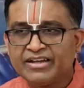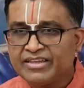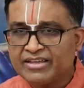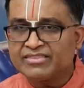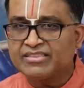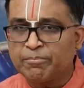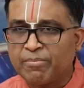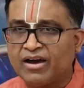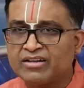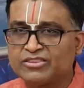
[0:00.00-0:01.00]
Yatra
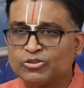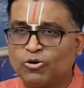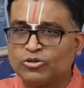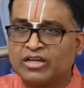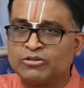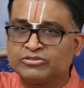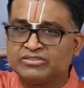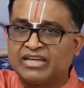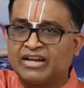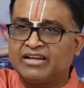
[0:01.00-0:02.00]
Partho
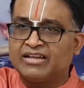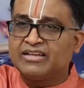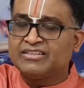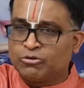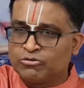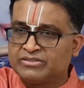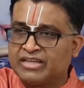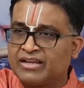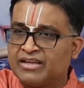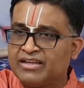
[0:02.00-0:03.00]

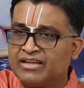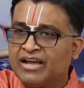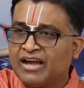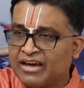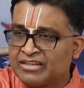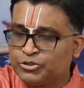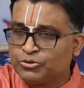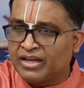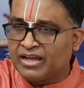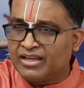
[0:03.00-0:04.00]
Dhanurdhara
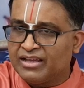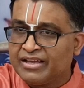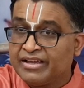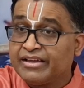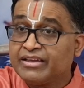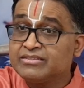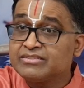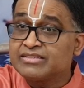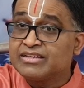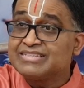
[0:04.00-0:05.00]
Arjuna
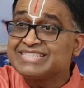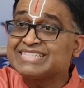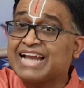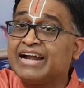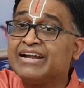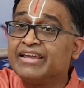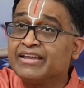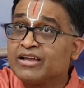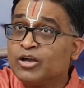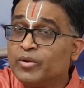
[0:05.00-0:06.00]
is
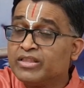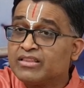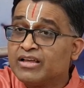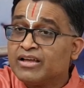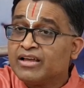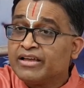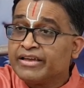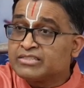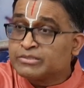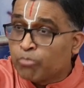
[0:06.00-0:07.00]
standing with
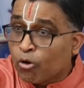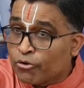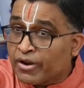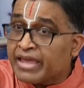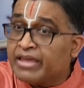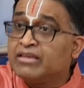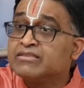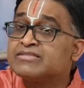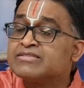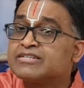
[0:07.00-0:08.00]
his bow
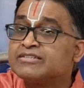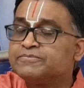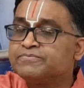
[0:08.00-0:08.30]
raised.